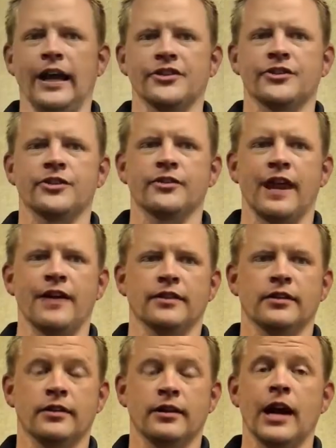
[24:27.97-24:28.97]
As a
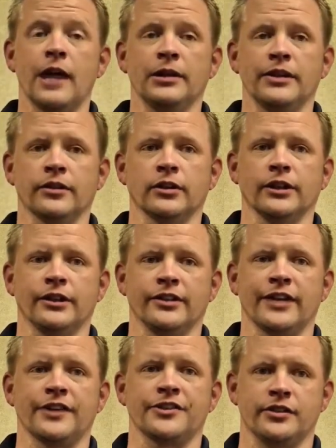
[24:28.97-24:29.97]
survivor, I believe early
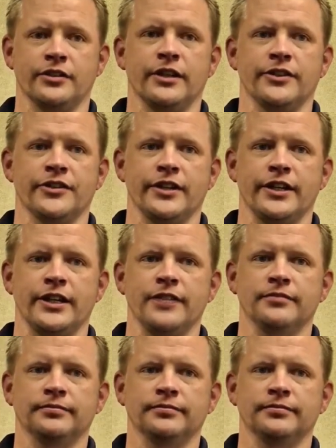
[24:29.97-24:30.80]
detection is the key.